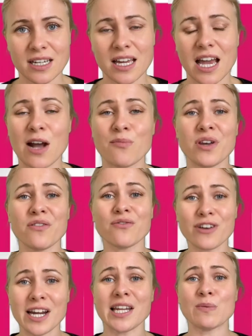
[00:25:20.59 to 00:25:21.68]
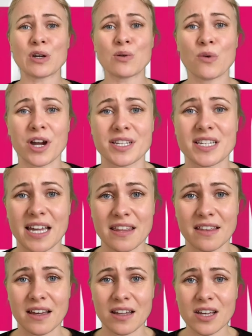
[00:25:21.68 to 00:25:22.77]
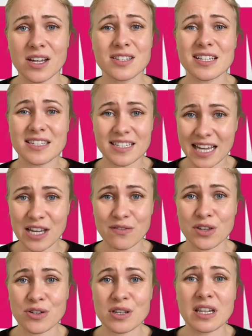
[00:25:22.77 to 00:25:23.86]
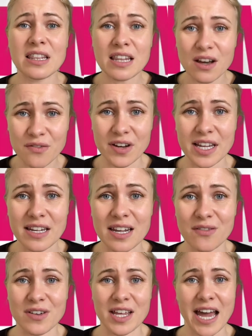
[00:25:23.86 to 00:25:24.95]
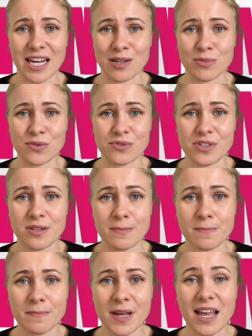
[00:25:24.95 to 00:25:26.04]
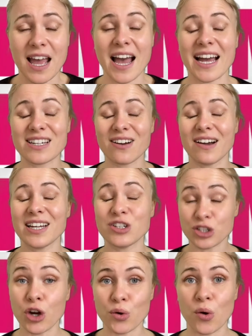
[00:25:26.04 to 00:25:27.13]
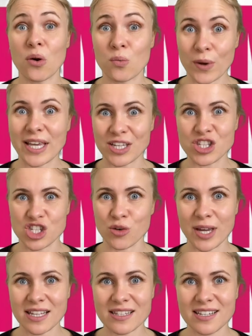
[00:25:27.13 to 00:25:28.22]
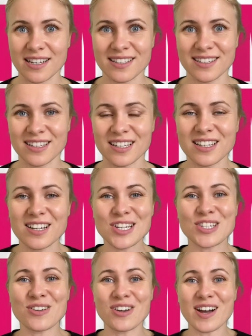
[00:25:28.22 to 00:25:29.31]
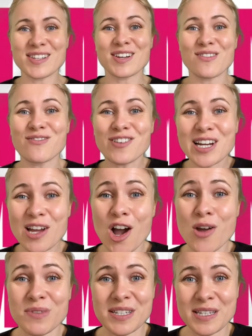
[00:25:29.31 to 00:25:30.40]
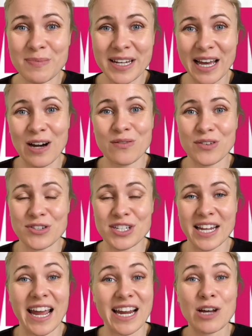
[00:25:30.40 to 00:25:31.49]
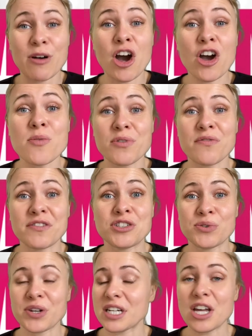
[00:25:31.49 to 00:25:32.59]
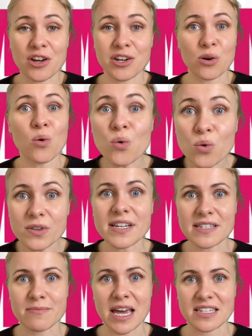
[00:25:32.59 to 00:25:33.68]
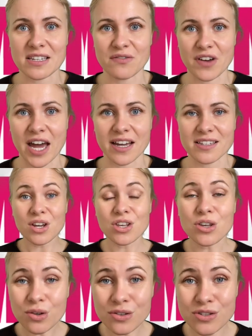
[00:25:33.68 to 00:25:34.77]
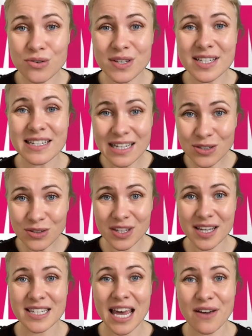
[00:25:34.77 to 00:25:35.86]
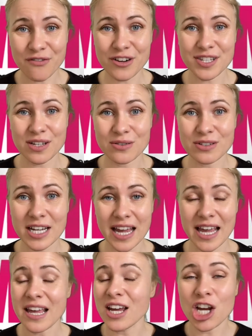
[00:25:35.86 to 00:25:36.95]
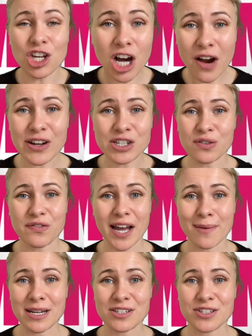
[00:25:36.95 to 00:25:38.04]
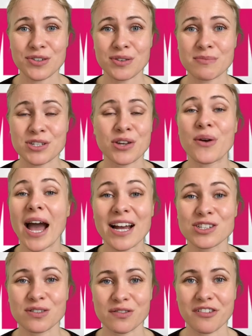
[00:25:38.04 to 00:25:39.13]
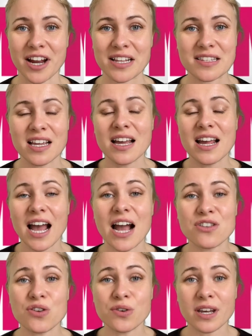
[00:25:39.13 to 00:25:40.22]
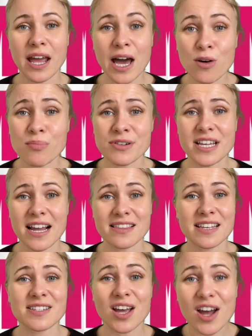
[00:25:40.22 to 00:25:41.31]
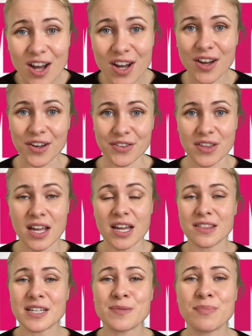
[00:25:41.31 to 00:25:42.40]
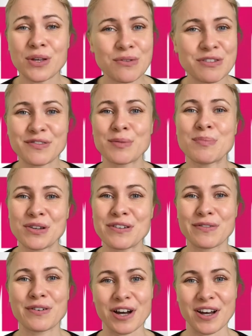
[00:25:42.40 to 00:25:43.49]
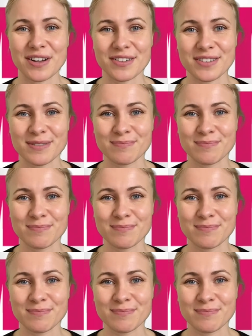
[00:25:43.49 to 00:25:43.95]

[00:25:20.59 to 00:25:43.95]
And we really want to work together to save those lovely, lovely animals. And I know we can do it. So guys, I really hope this has been helpful today, and I hope you've enjoyed learning all these amazing facts. You can do these little things every single day. Encourage your family to do them too, and your friends, and you can help protect this earth, this beautiful, beautiful earth.